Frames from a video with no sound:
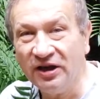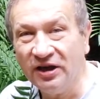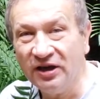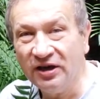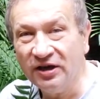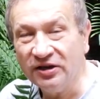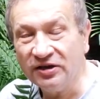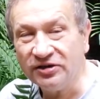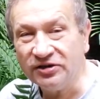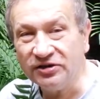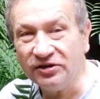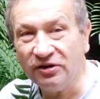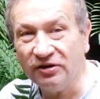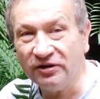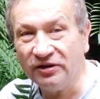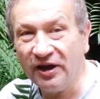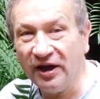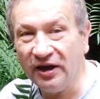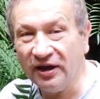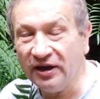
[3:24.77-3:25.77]
So
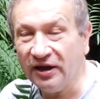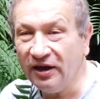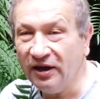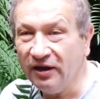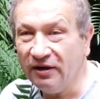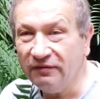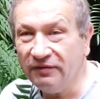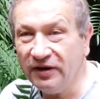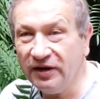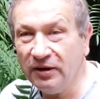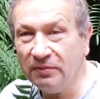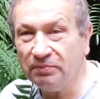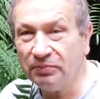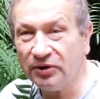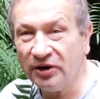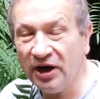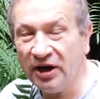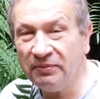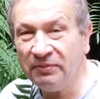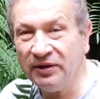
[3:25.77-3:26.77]
like very
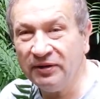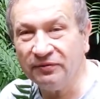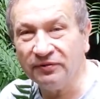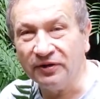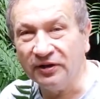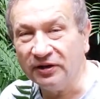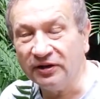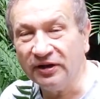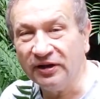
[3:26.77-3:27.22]
primeval,